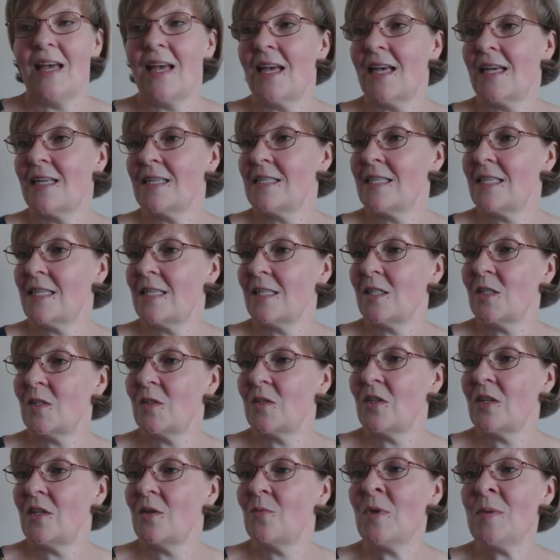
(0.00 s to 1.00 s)
and
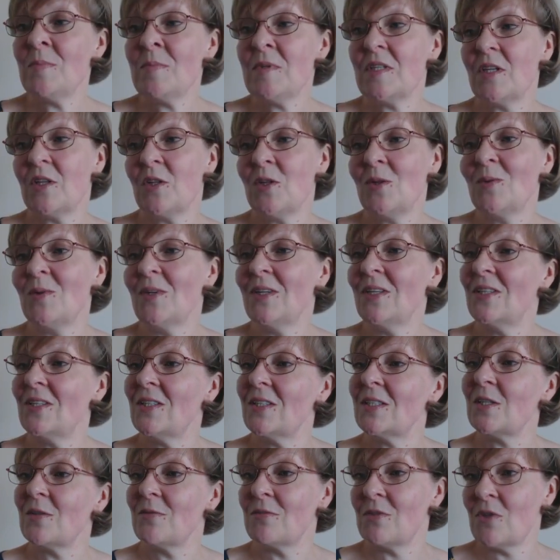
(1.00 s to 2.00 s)
it's the Whimsical
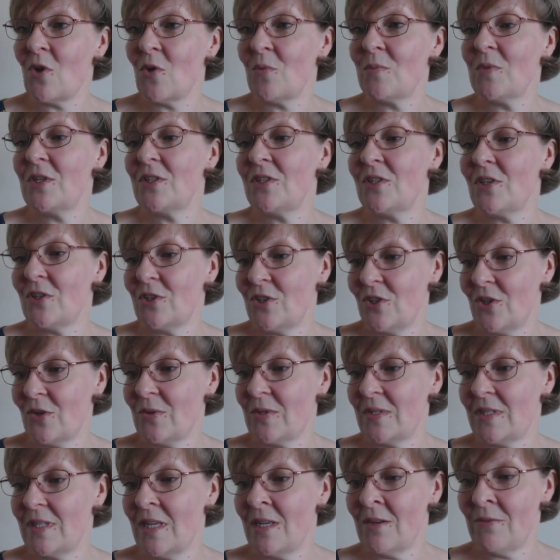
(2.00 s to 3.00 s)
World of Thomas
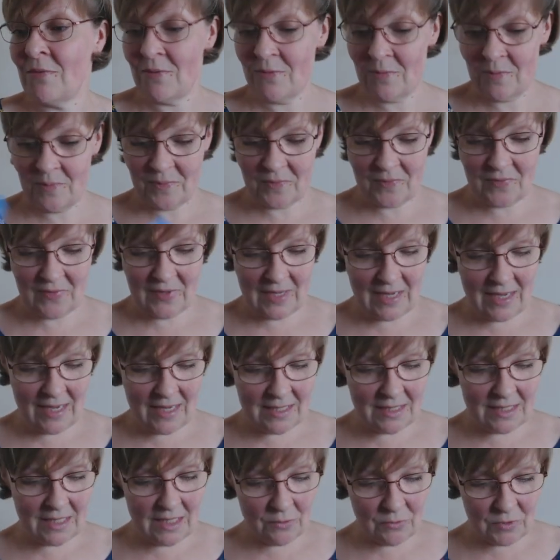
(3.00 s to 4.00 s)
Joseph,
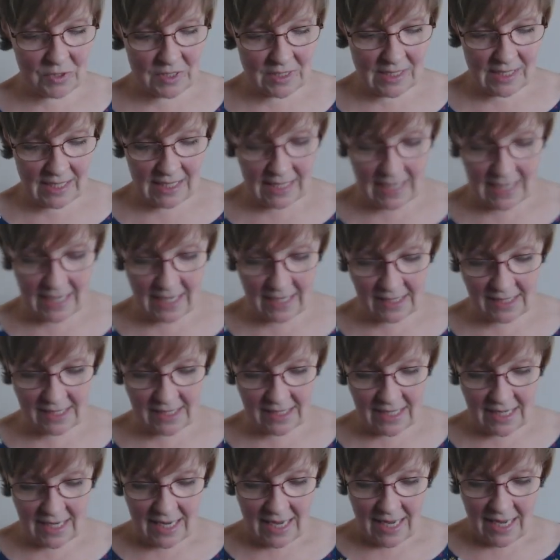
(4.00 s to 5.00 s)
and it was a
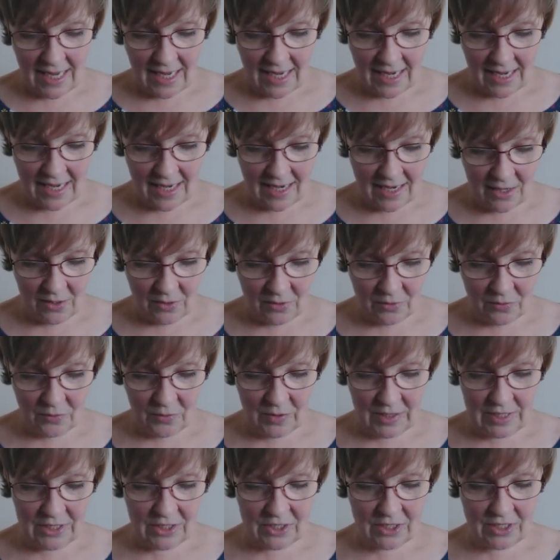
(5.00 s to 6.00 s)
kit
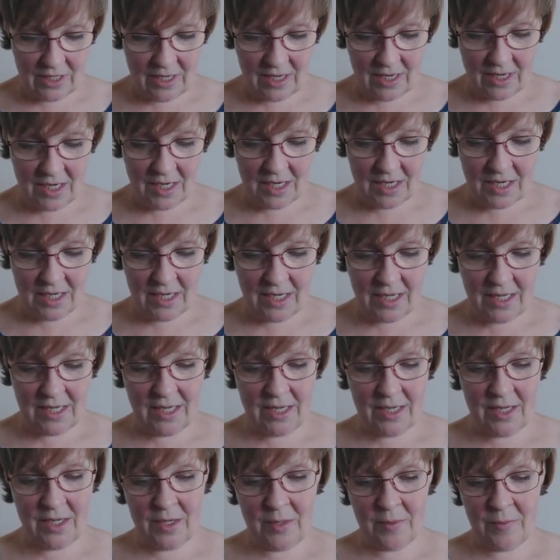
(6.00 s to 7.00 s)
which I
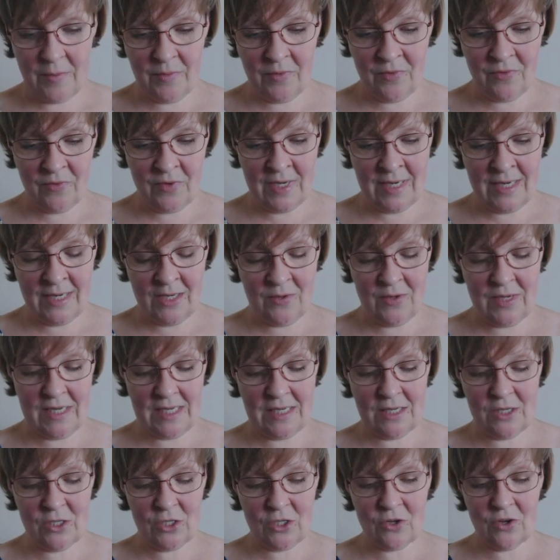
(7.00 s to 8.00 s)
am really
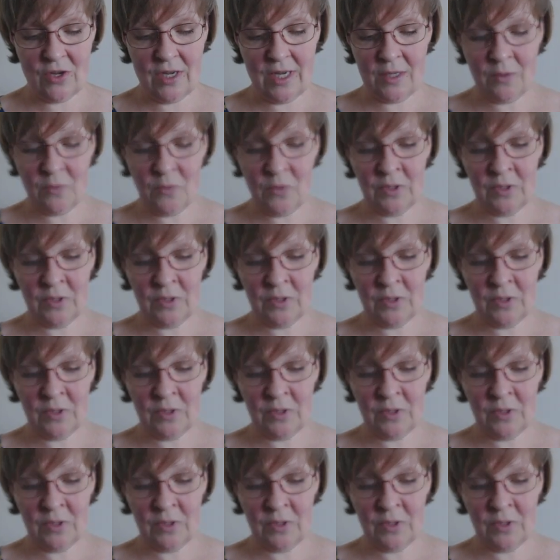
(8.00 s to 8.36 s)
quite enjoying.